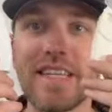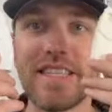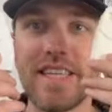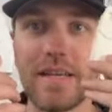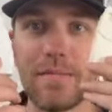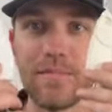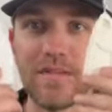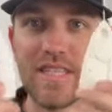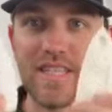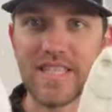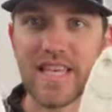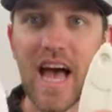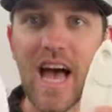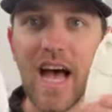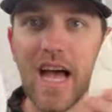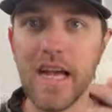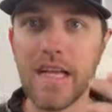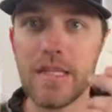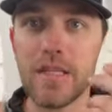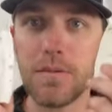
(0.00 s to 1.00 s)
same
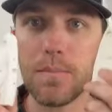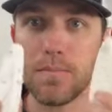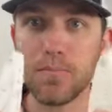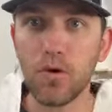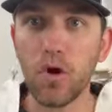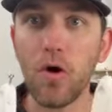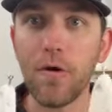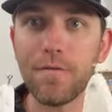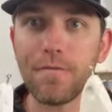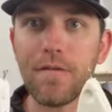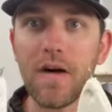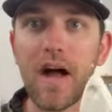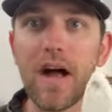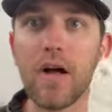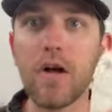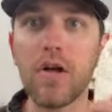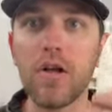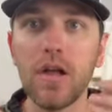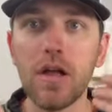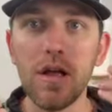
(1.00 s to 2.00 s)
size,
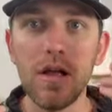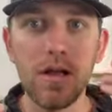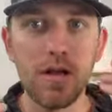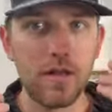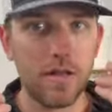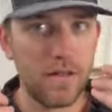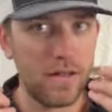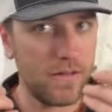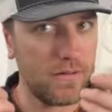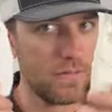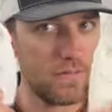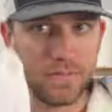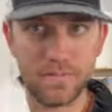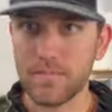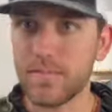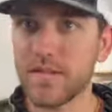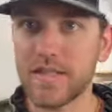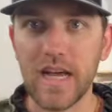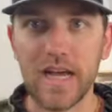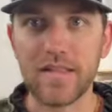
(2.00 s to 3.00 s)
profile,
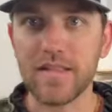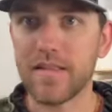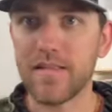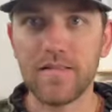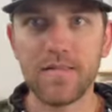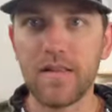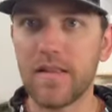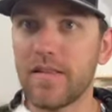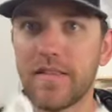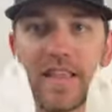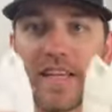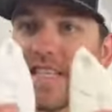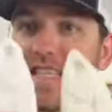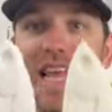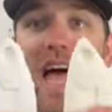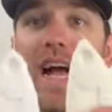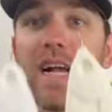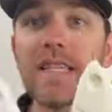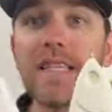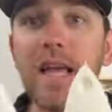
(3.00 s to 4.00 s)
it's got the
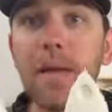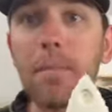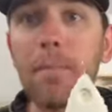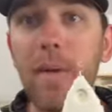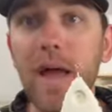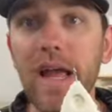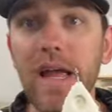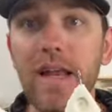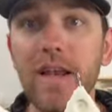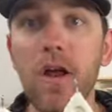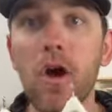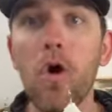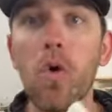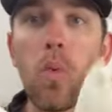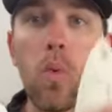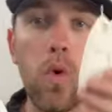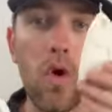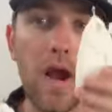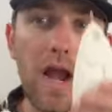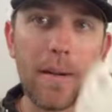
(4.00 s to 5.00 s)
exact same bait,
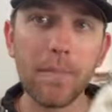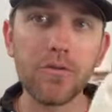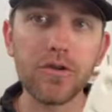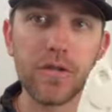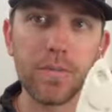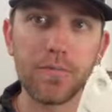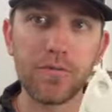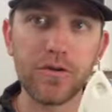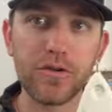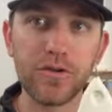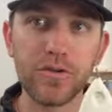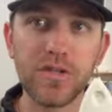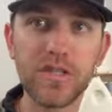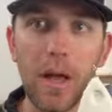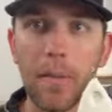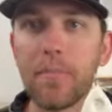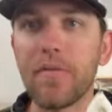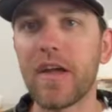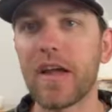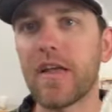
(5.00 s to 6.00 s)
we're able to produce
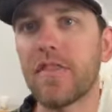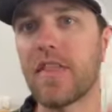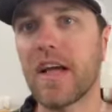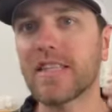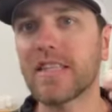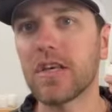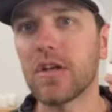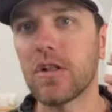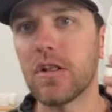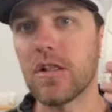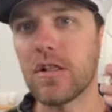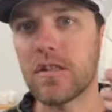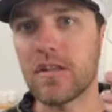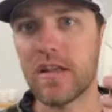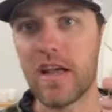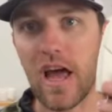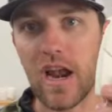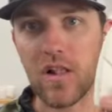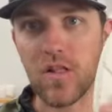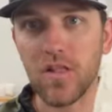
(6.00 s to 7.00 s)
something that's
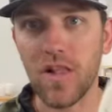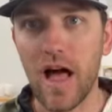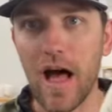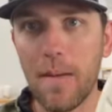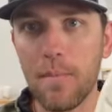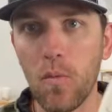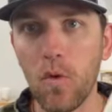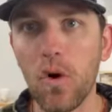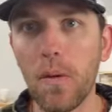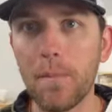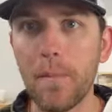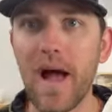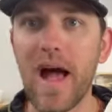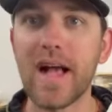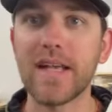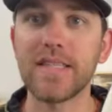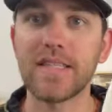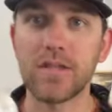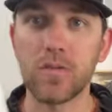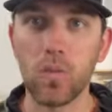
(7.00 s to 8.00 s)
got a lot more
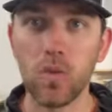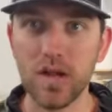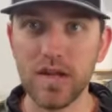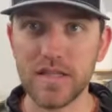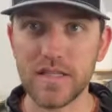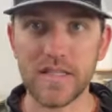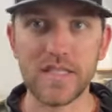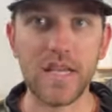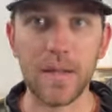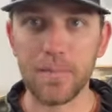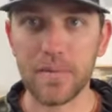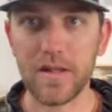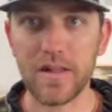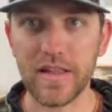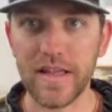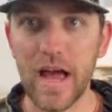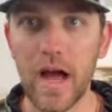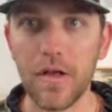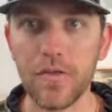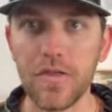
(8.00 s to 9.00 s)
mass than what's
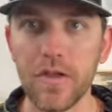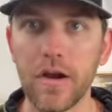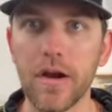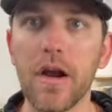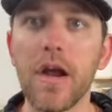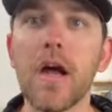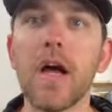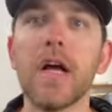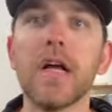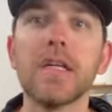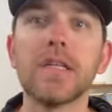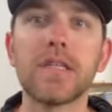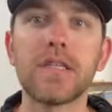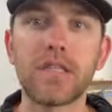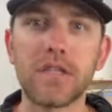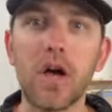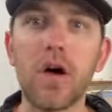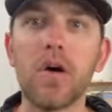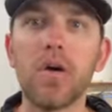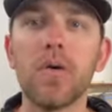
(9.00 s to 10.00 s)
typically out there.
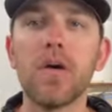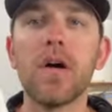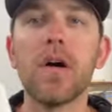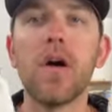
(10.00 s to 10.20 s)
So